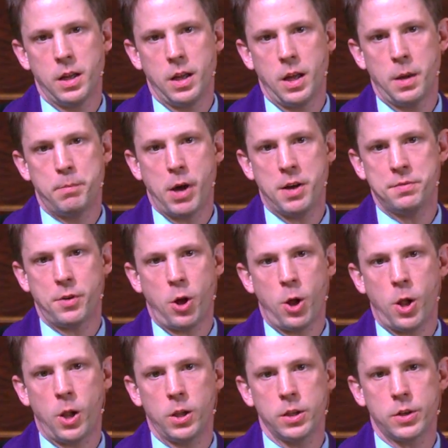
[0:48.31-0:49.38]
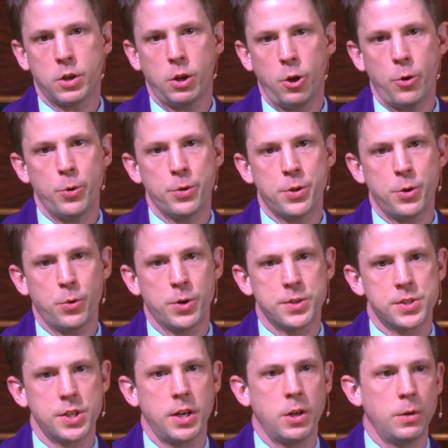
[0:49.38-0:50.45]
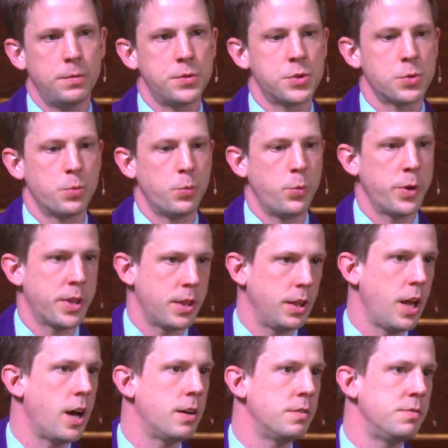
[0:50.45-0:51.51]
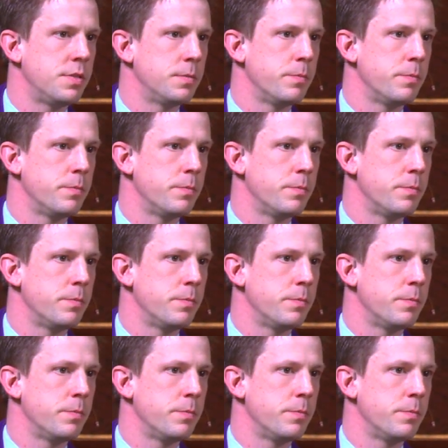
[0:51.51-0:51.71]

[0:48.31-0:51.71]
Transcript: Above all, clothe yourselves with love,